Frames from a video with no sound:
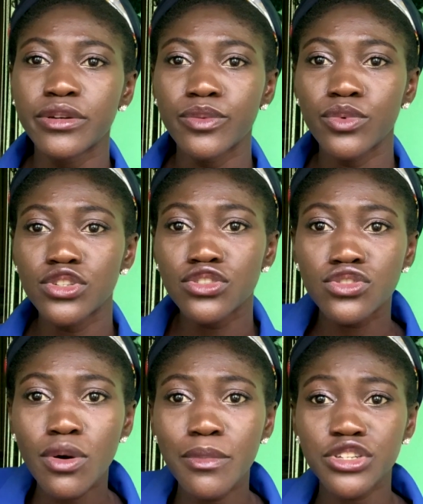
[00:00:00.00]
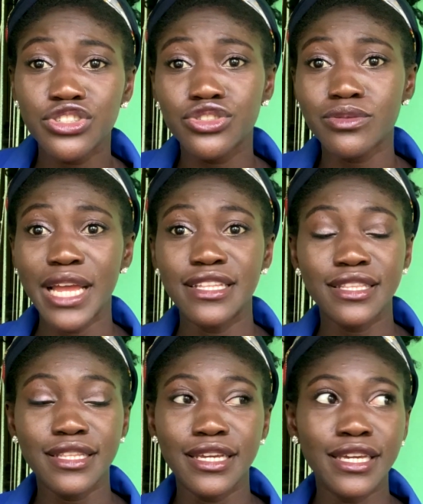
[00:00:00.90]
with so much
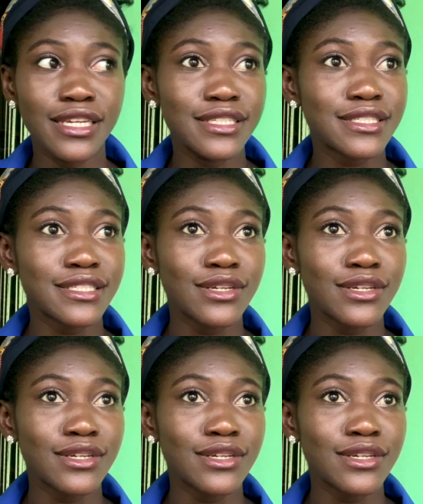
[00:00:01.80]
strength is,